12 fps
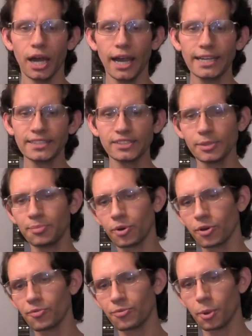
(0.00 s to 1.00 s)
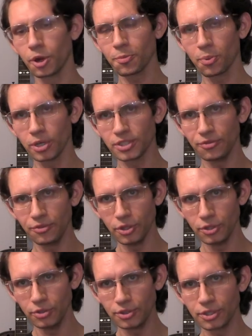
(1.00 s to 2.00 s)
I can see both points of
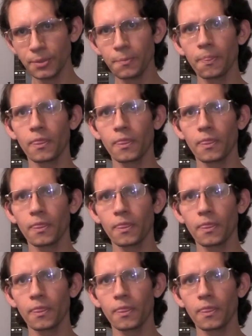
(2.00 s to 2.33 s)
views.